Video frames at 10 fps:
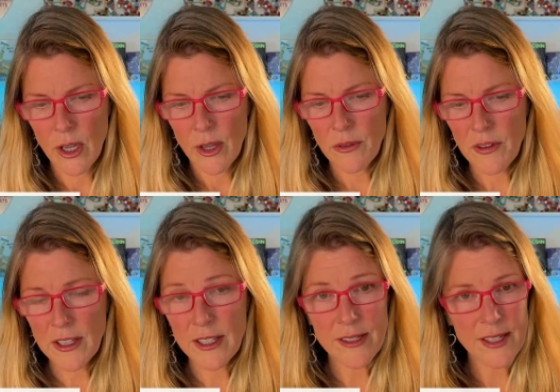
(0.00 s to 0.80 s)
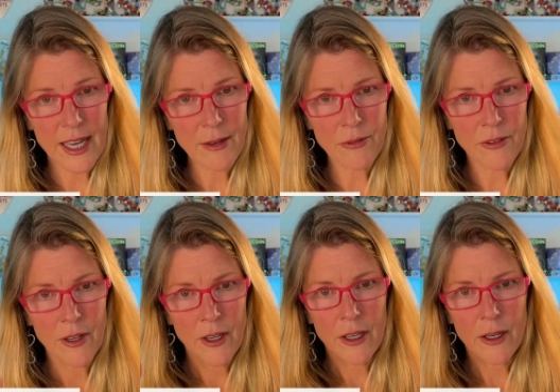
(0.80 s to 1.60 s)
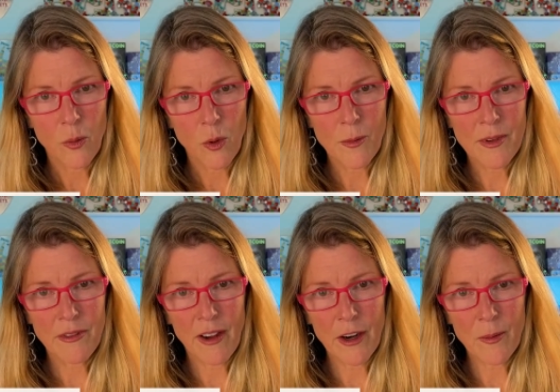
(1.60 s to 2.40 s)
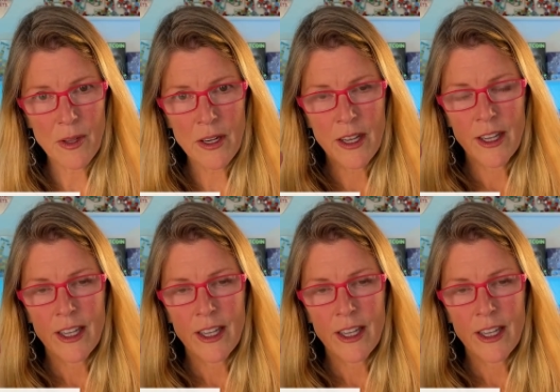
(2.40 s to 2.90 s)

feeling safe in a warm environment,